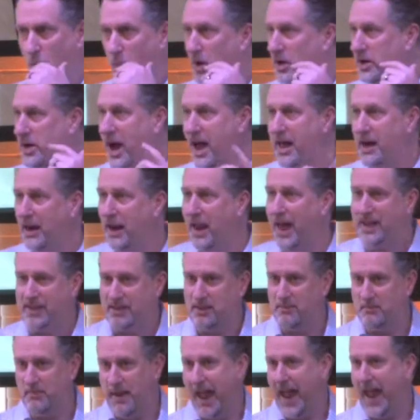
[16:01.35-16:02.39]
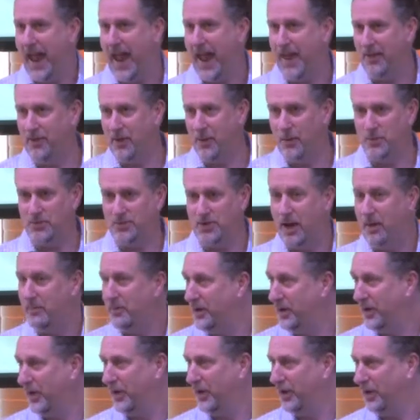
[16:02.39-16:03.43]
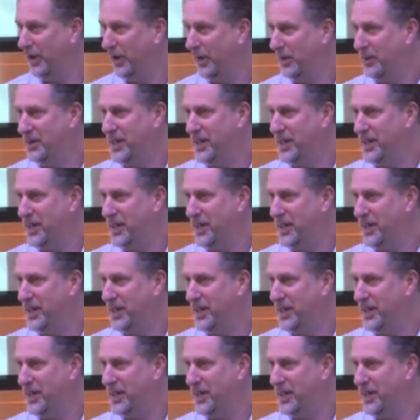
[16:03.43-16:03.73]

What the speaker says: We're kind of like the band that was up here earlier.